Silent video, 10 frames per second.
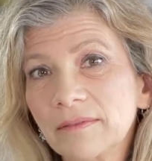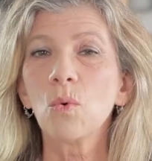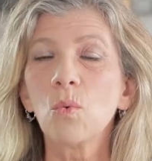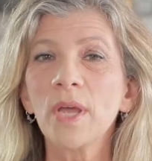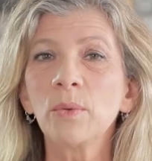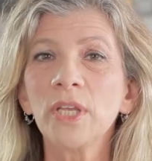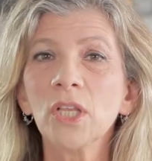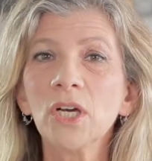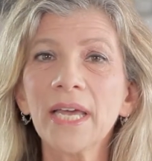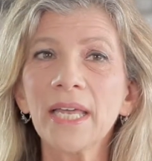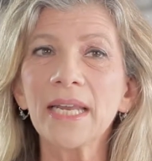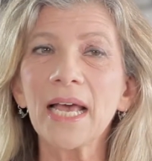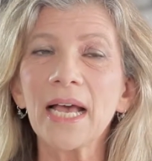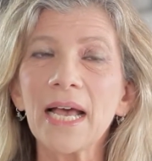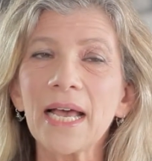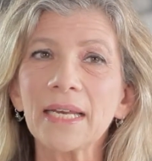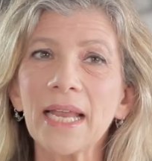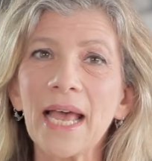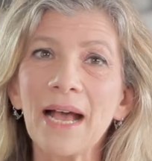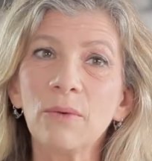When we look at
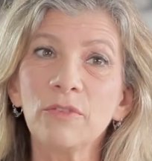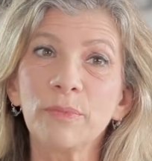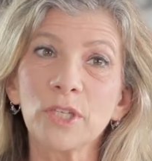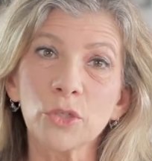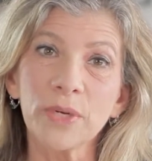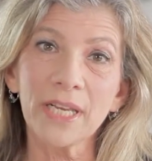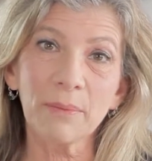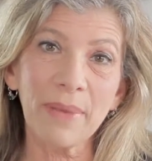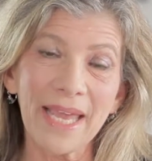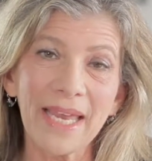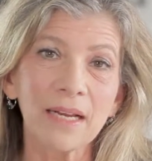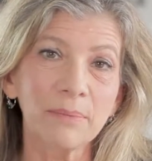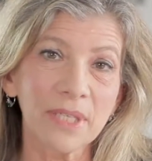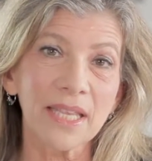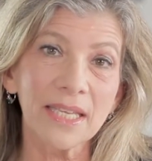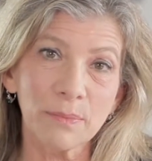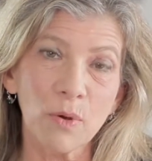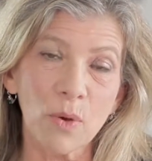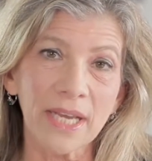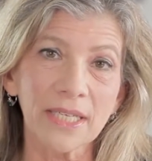how we've been treating pain up to this
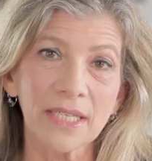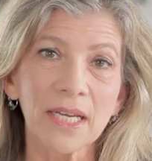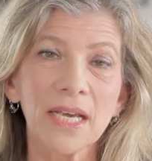point,